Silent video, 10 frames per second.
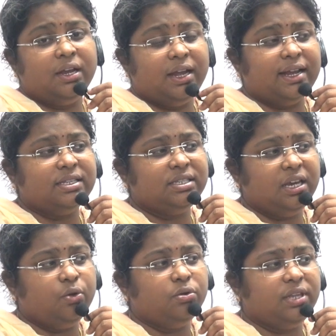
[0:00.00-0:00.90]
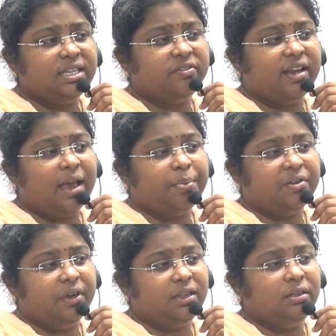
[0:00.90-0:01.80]
Let us see, good things will
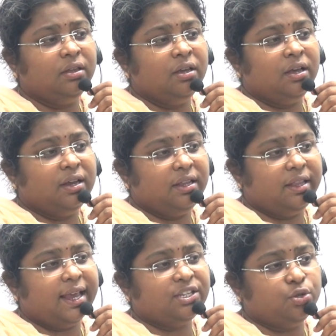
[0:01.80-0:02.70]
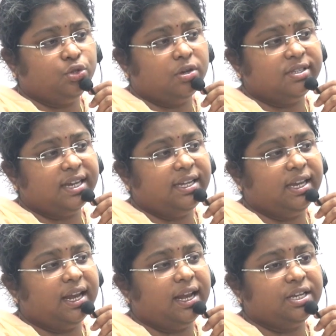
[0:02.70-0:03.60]
happen with next
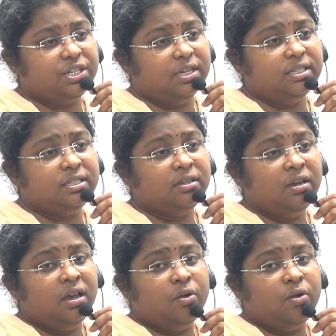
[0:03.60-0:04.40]
2019 elections,